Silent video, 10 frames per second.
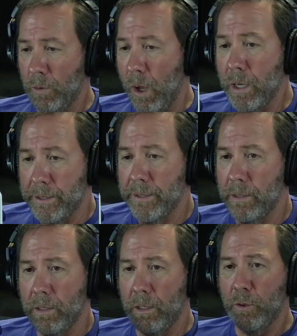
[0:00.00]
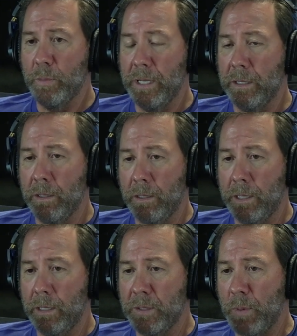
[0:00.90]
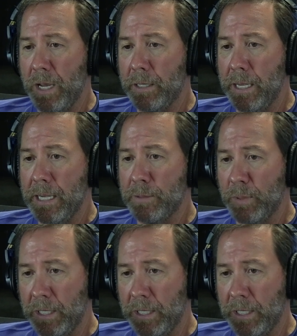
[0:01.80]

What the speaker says: lost a little bit in this podcast